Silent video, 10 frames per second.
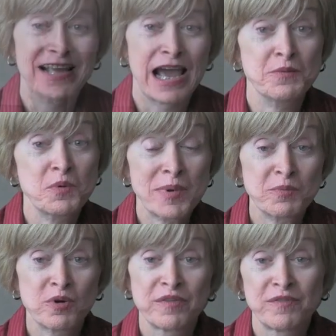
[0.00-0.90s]
I'm a
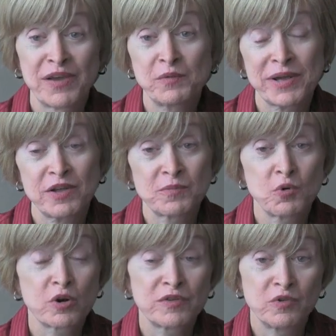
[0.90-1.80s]
member of the Fenway Health
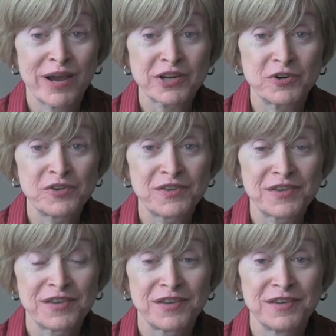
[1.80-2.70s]
Board of
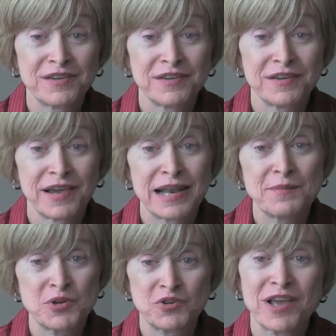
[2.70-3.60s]
Directors, and
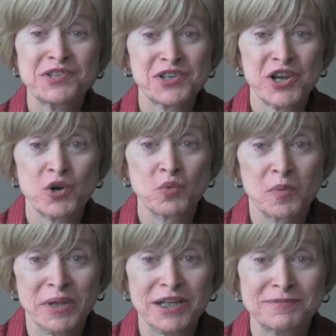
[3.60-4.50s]
I'm a transgender woman.